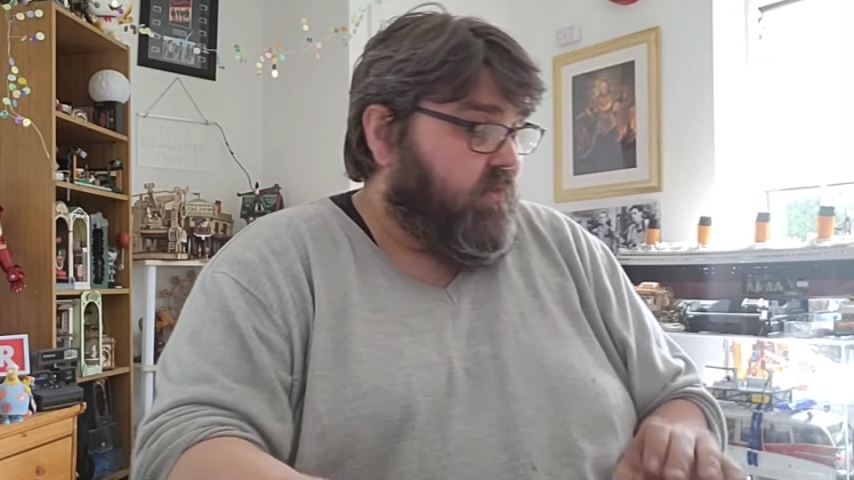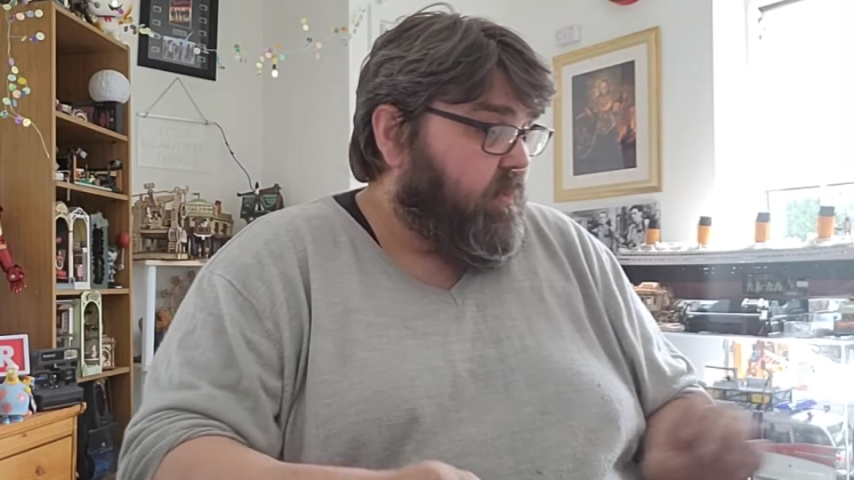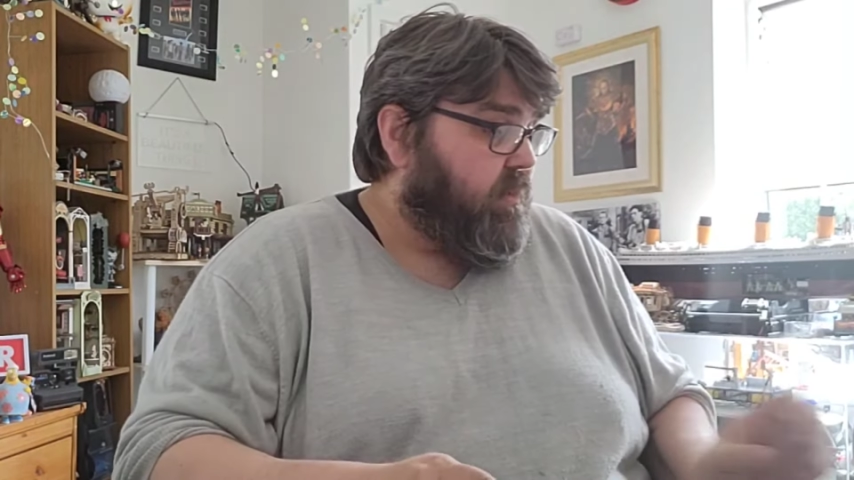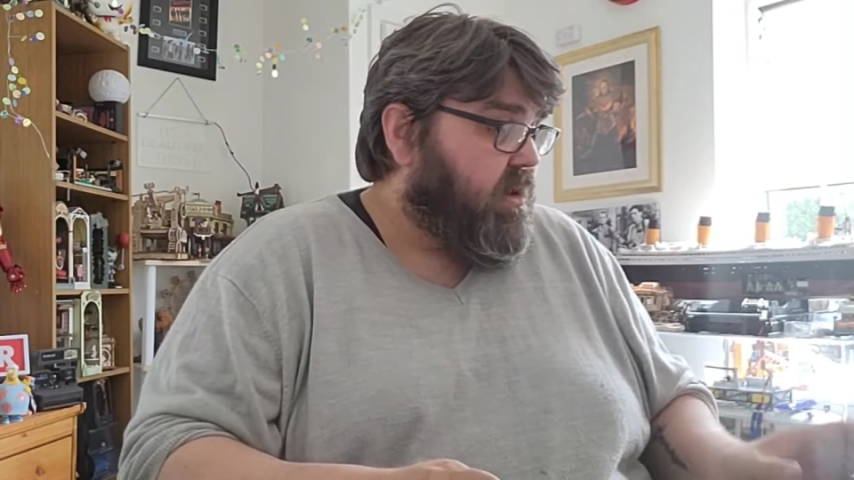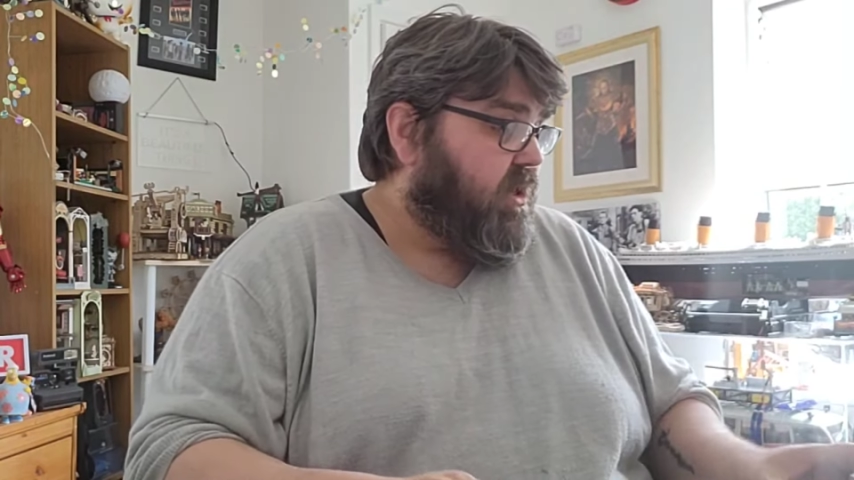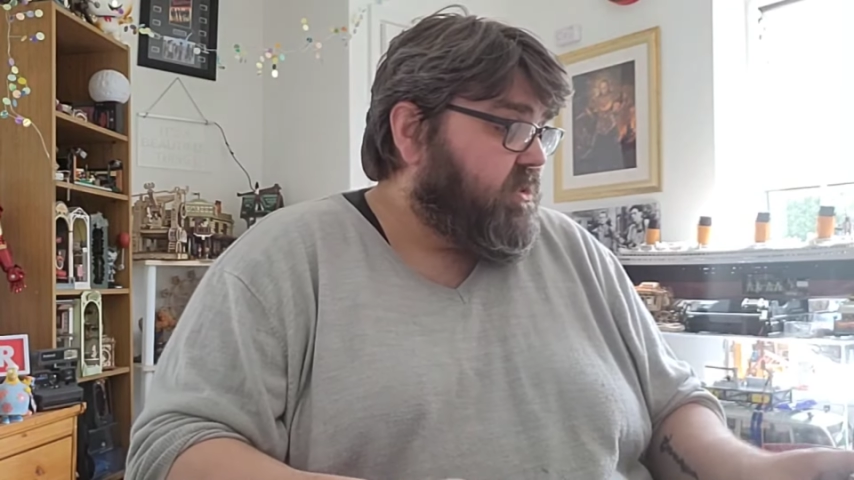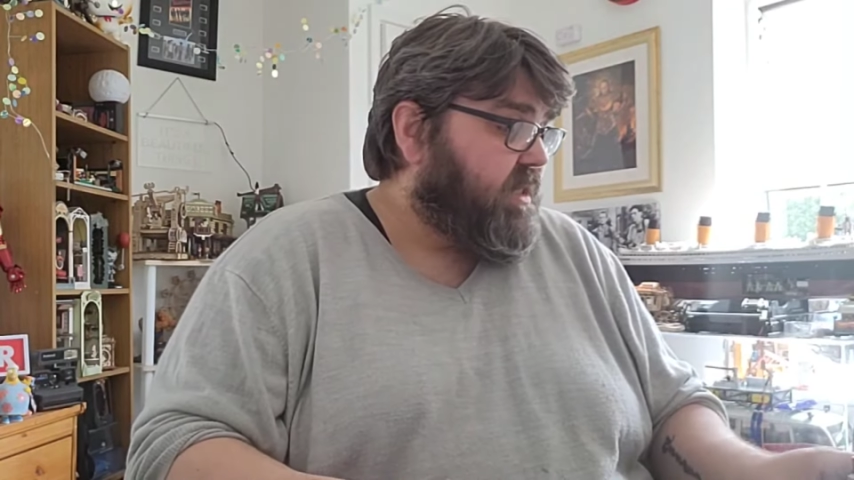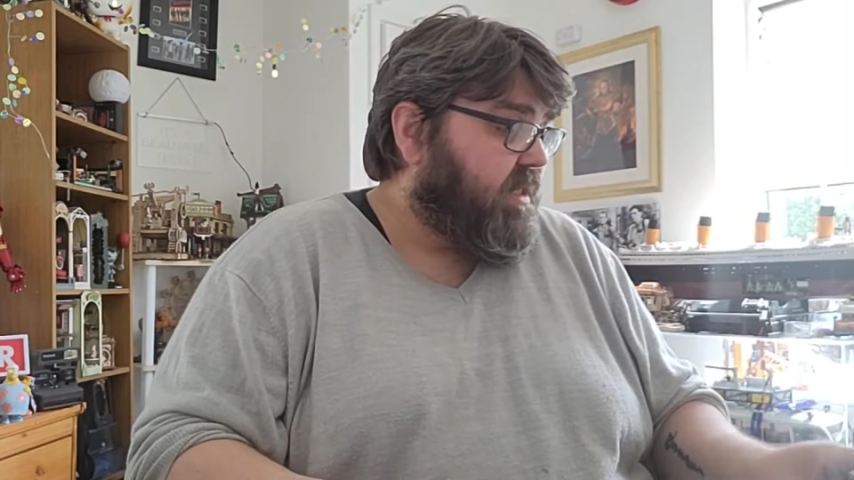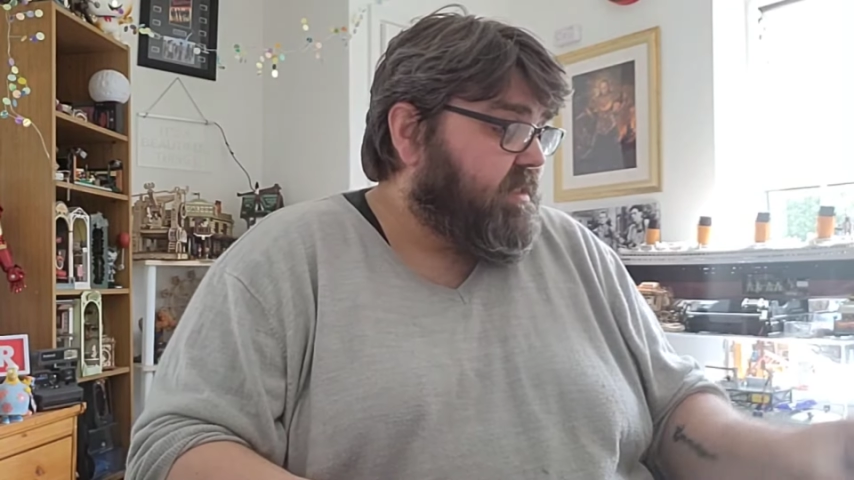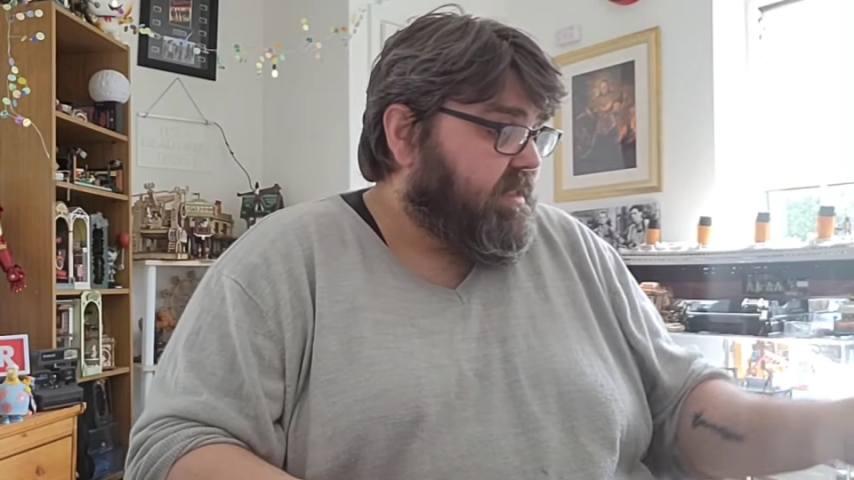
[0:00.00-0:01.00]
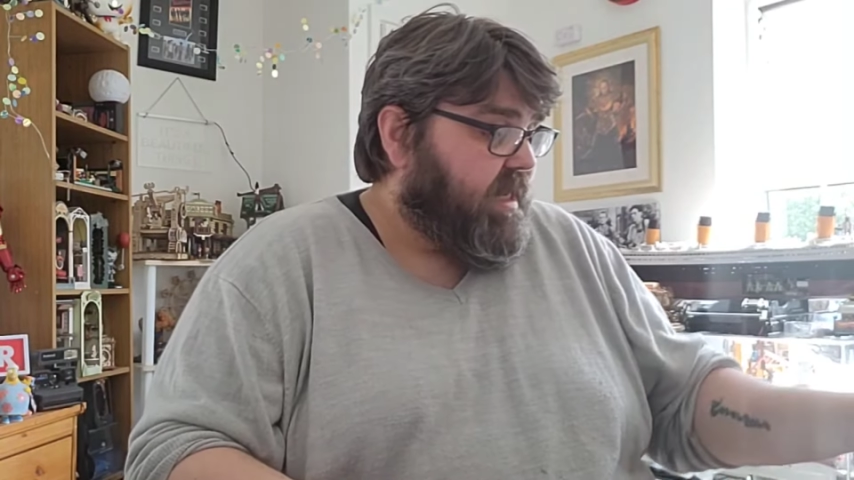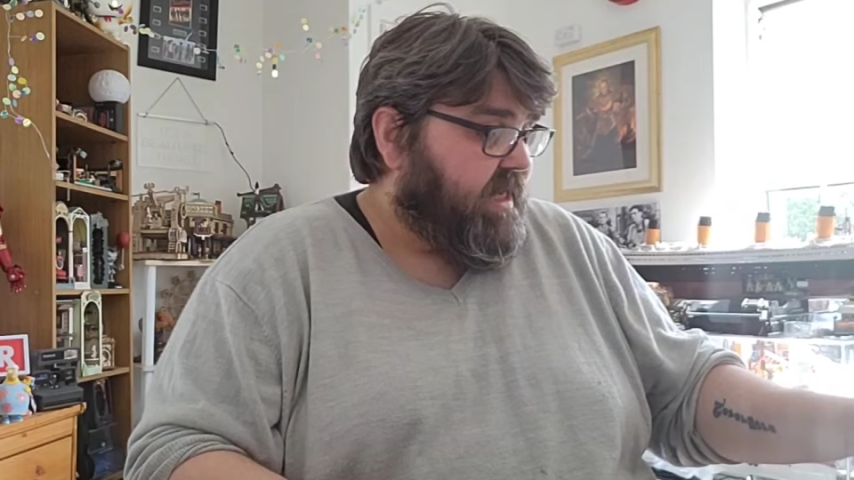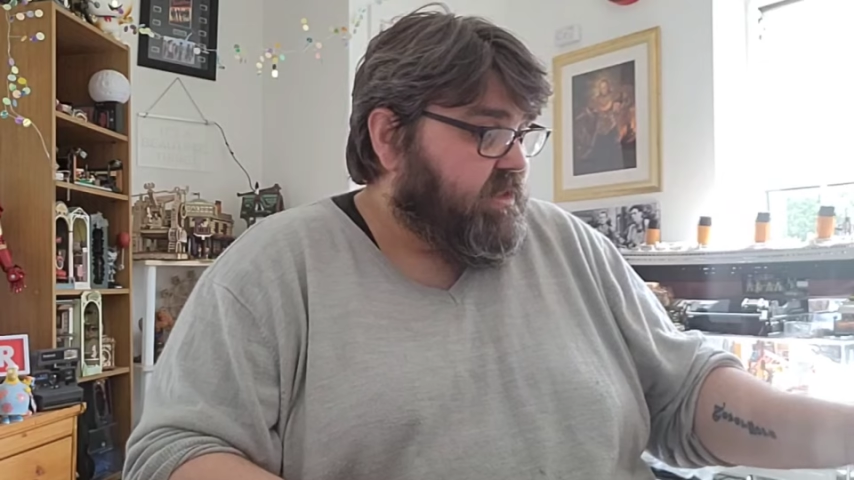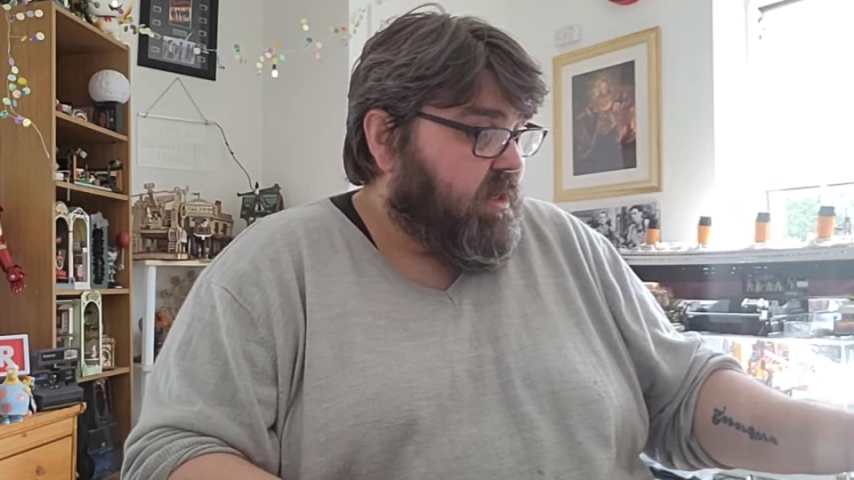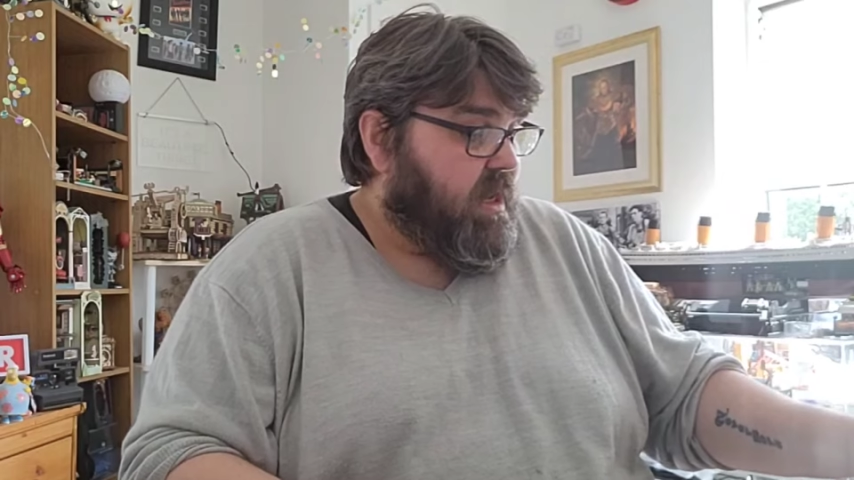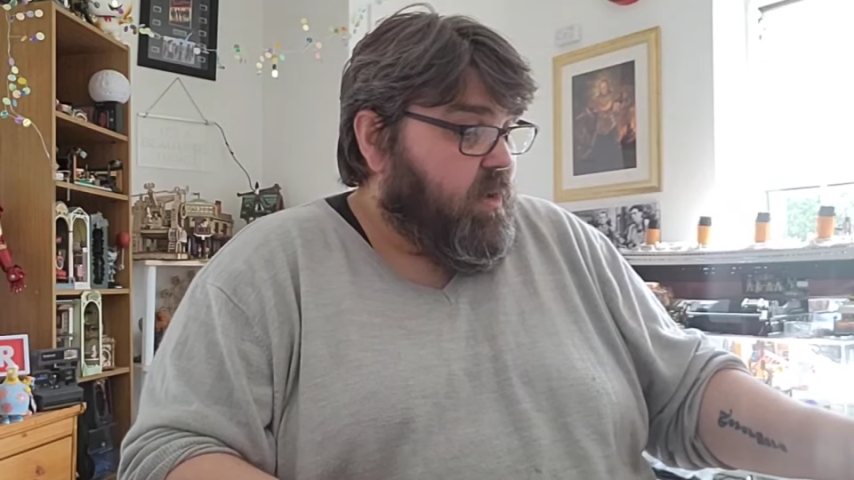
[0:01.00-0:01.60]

they were contacted and asked,